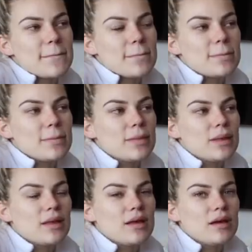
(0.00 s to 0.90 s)

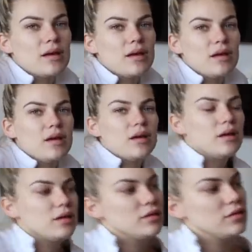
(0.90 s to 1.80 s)

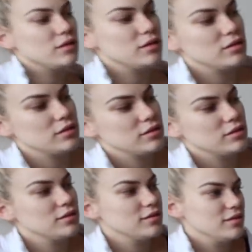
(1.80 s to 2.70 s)

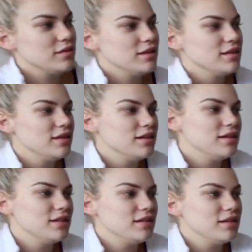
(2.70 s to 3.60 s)

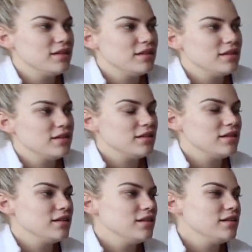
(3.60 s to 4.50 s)
(not speaking)